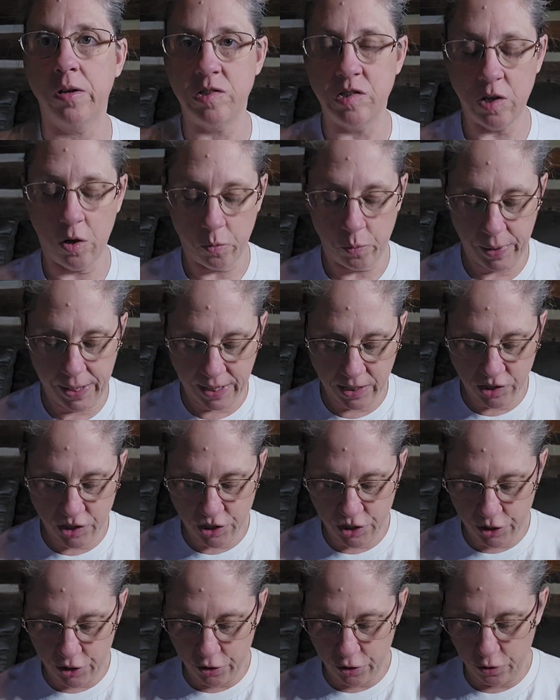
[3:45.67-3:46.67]
So week
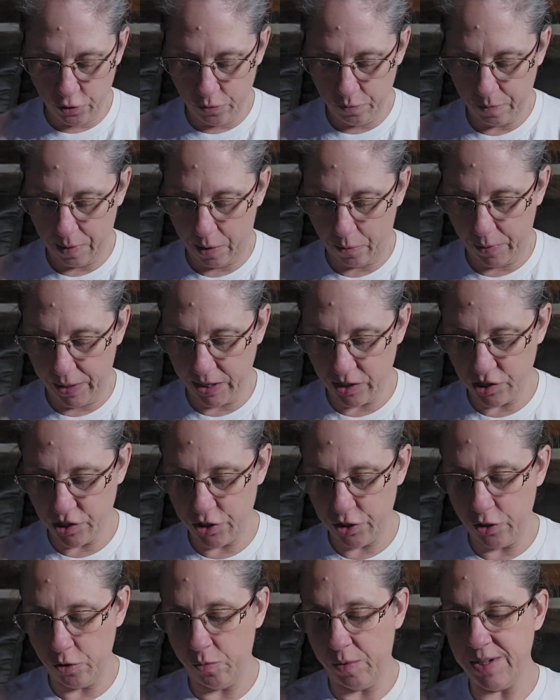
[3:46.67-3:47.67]
2, my week
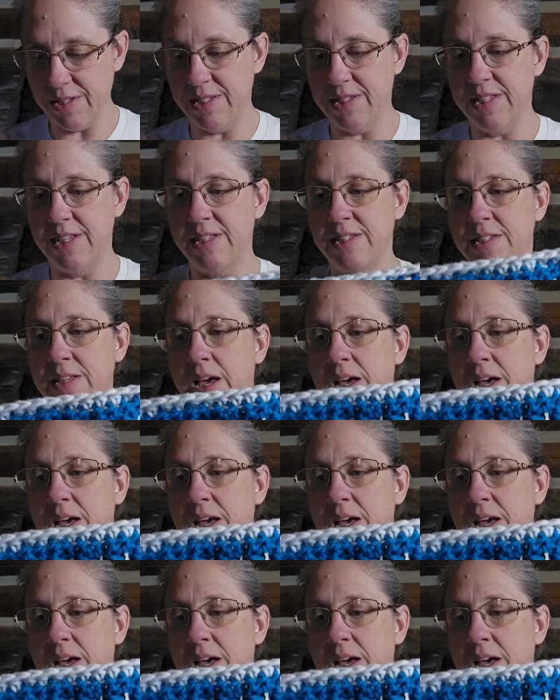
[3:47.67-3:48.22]
2 was this